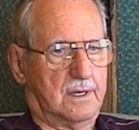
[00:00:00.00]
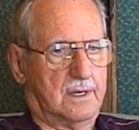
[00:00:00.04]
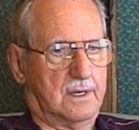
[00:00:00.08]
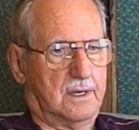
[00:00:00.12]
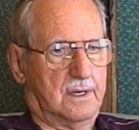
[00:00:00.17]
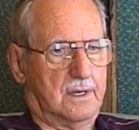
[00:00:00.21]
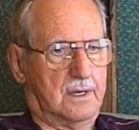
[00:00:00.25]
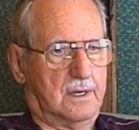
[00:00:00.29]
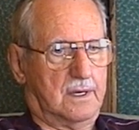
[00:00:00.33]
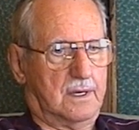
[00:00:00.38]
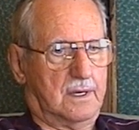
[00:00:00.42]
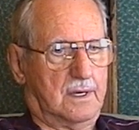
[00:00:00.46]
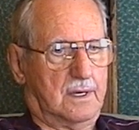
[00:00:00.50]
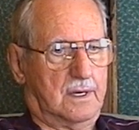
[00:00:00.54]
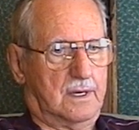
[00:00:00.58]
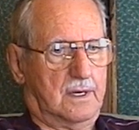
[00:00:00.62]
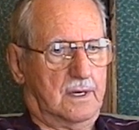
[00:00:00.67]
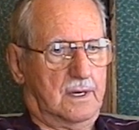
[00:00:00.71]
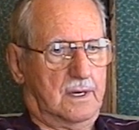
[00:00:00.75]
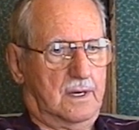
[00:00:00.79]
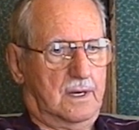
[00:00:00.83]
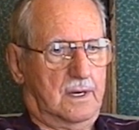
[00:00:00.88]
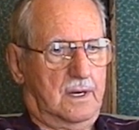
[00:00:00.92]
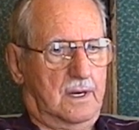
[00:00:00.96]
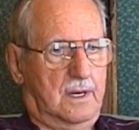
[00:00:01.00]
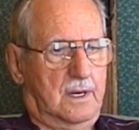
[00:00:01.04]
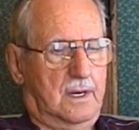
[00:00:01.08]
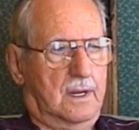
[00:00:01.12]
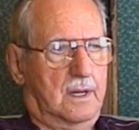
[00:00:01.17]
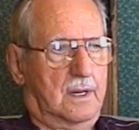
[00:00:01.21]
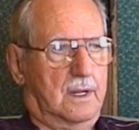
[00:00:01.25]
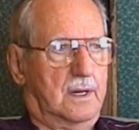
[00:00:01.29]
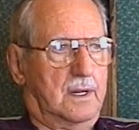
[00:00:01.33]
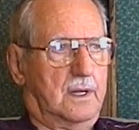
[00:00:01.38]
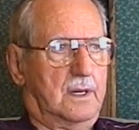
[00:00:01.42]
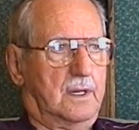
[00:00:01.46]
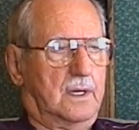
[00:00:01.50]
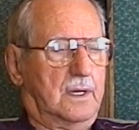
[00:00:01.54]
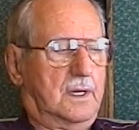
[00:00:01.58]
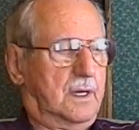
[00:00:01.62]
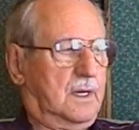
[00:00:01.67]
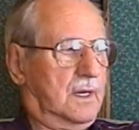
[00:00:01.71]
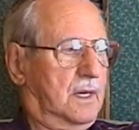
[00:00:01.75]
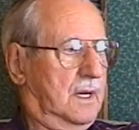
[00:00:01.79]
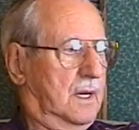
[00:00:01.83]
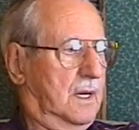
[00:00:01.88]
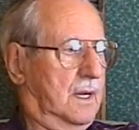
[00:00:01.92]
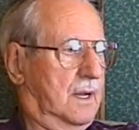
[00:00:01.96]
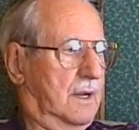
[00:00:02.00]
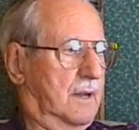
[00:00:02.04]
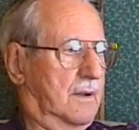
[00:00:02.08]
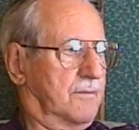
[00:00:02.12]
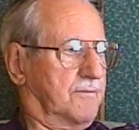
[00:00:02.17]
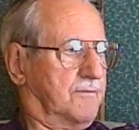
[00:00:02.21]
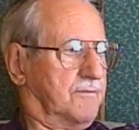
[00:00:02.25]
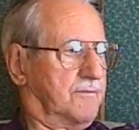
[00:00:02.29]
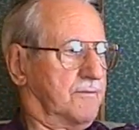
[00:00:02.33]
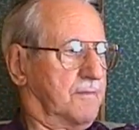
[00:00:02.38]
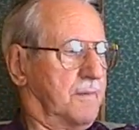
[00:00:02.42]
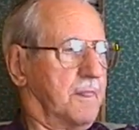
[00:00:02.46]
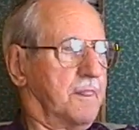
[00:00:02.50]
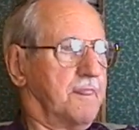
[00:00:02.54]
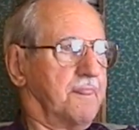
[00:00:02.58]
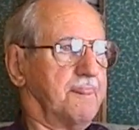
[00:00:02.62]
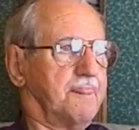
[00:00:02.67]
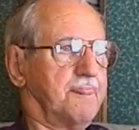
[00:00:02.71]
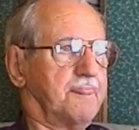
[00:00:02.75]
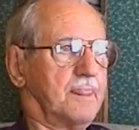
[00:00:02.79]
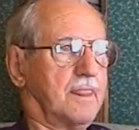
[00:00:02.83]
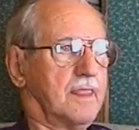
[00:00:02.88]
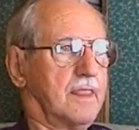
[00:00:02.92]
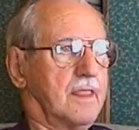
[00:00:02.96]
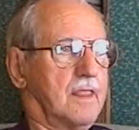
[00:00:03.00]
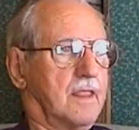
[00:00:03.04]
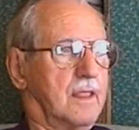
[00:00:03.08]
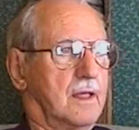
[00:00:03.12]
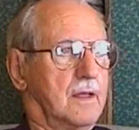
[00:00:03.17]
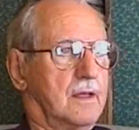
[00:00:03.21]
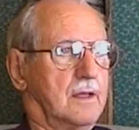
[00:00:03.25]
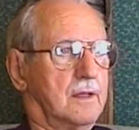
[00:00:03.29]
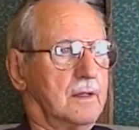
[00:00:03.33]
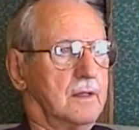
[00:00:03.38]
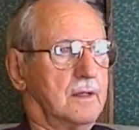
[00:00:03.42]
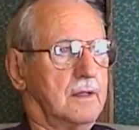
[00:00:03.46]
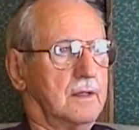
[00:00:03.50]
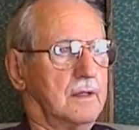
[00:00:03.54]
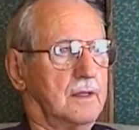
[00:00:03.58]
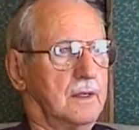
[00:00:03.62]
Huh. Sometimes that's hard for people when they get